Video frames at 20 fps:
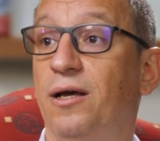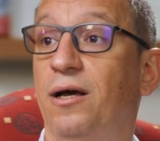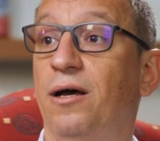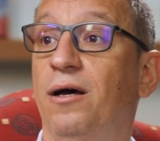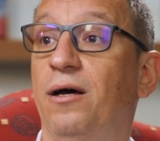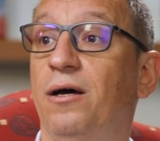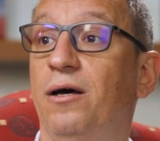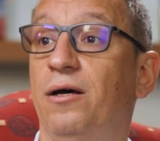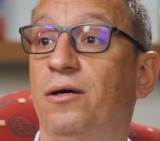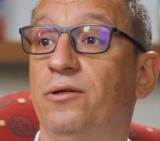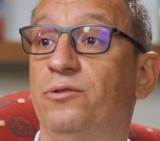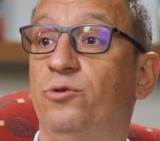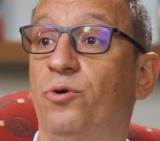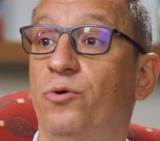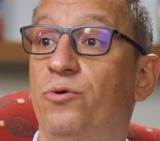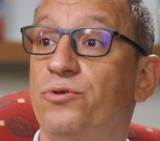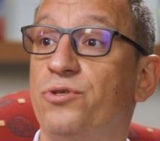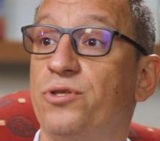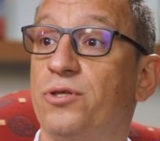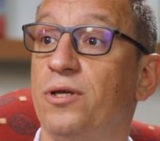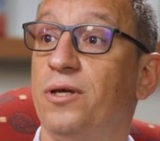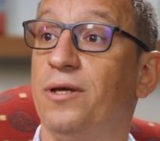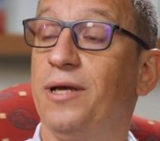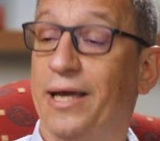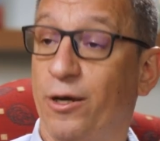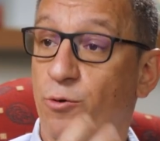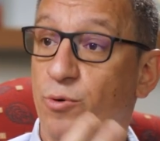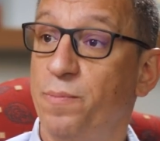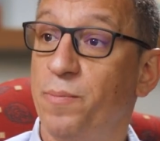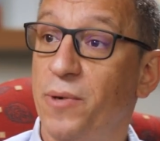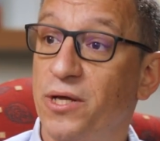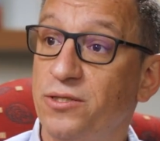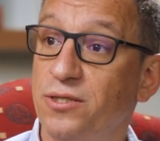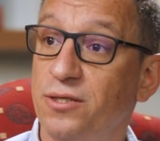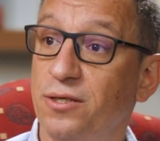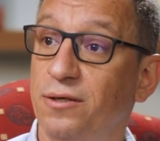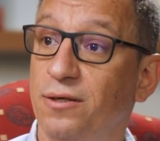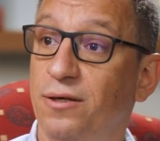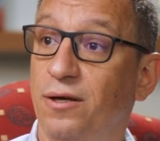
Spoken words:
those equipments